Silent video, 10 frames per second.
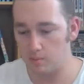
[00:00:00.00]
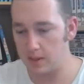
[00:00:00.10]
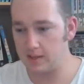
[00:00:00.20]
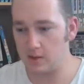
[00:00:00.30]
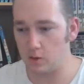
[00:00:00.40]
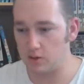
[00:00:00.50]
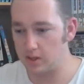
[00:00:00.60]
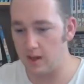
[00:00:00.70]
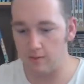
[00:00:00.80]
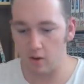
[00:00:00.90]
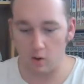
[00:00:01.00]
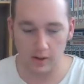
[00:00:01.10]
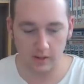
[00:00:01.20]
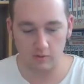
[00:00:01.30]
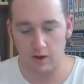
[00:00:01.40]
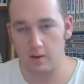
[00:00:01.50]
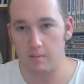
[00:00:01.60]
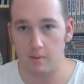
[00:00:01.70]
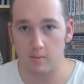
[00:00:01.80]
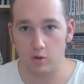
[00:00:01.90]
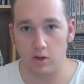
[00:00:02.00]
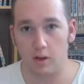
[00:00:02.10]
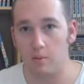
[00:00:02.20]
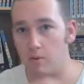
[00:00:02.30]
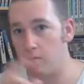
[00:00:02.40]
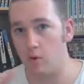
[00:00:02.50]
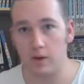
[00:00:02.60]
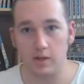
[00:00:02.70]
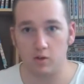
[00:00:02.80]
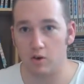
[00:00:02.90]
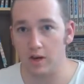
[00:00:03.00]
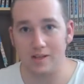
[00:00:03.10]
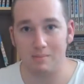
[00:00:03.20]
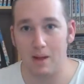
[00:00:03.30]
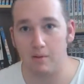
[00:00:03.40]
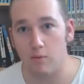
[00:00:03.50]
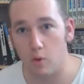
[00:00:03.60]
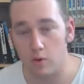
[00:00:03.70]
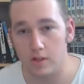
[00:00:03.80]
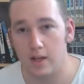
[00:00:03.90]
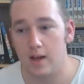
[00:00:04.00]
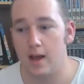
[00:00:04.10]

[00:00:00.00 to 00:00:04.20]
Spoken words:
piece it all together, all these random imagery, come up with all these crazy metaphors,